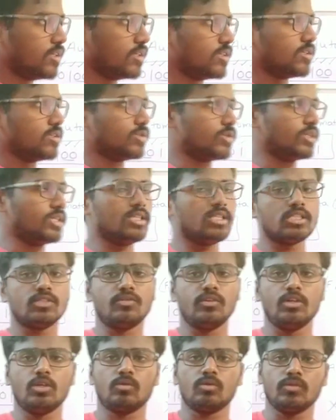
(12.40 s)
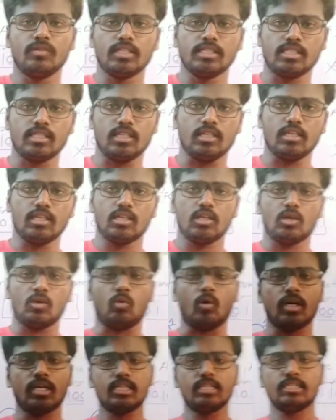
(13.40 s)
So in this video we will see
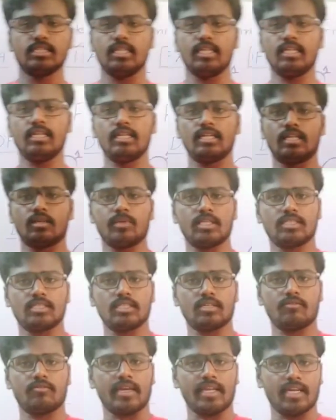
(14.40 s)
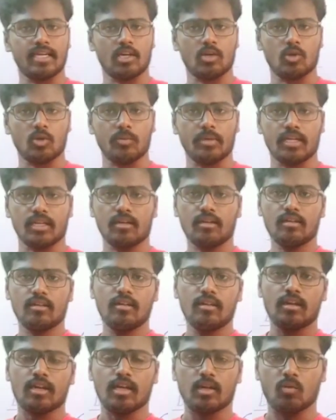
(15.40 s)
what is indeterministic finite
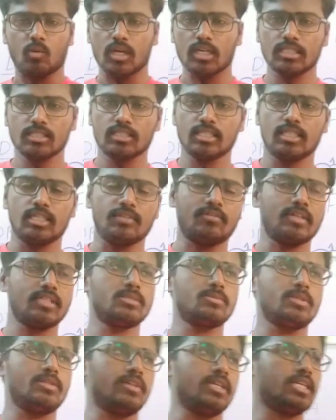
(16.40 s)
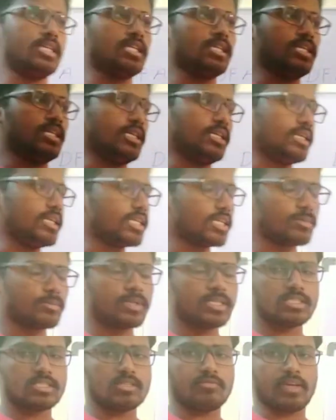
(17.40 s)
automata and what is the difference between
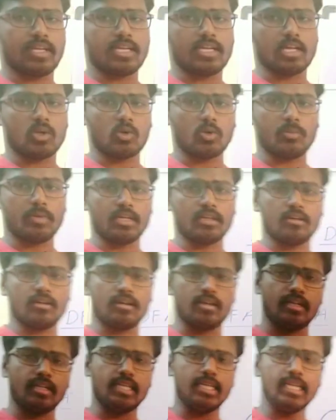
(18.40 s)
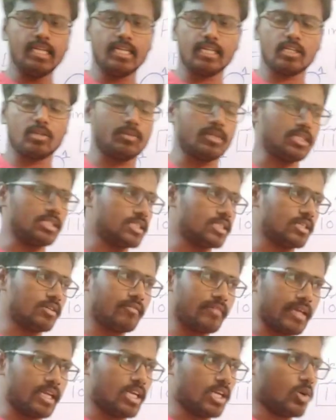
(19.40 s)
deterministic finite automata and indeterministic
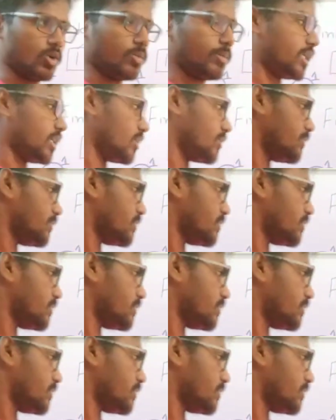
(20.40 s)
finite automata.